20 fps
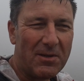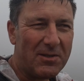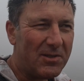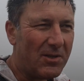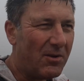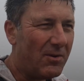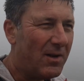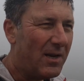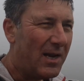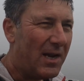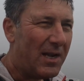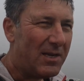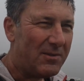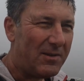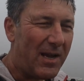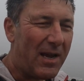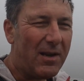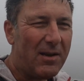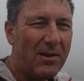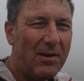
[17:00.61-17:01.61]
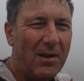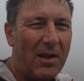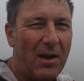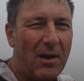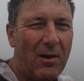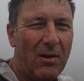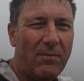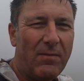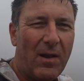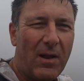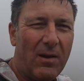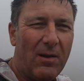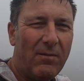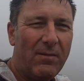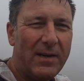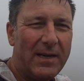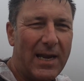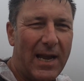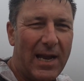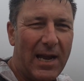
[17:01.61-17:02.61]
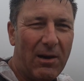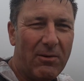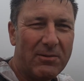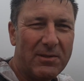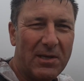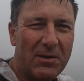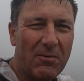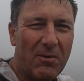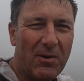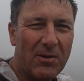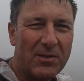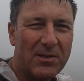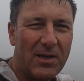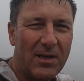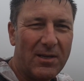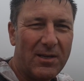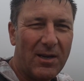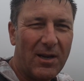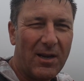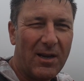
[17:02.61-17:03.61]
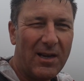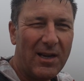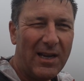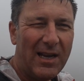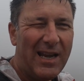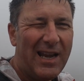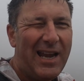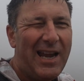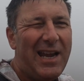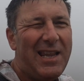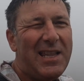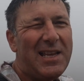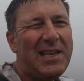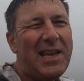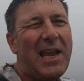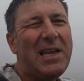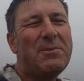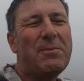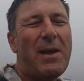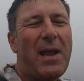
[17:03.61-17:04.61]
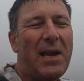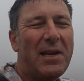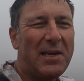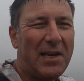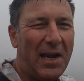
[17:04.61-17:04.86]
So yeah, a lovely day out it was. And in the days we had